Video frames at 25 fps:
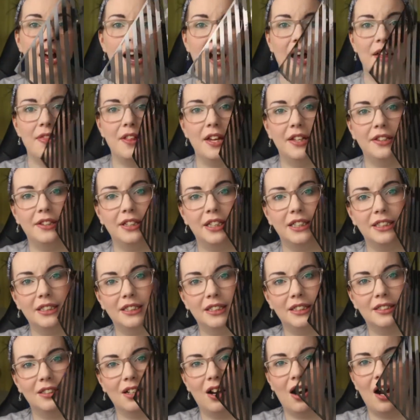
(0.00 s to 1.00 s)
And then this
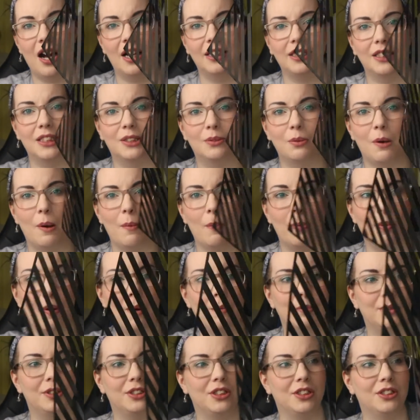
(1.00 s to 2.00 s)
is a Heidi swap
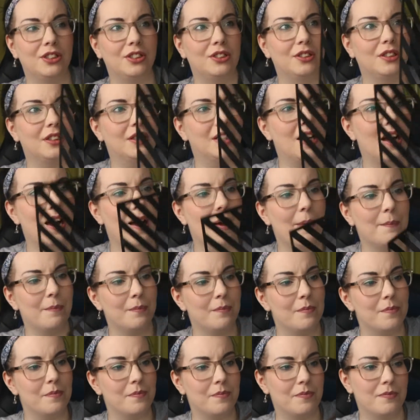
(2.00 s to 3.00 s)
one, which is,
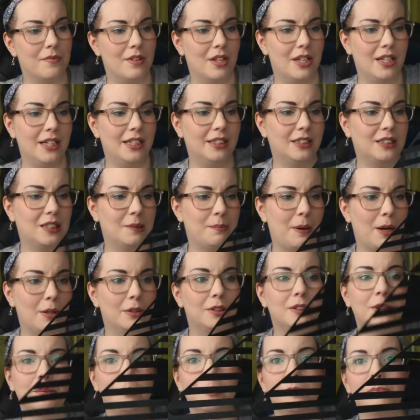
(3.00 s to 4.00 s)
it is
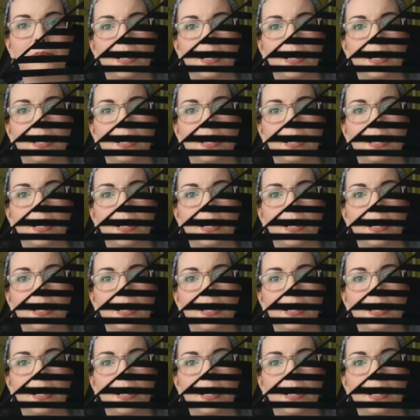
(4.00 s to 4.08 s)
supposed to be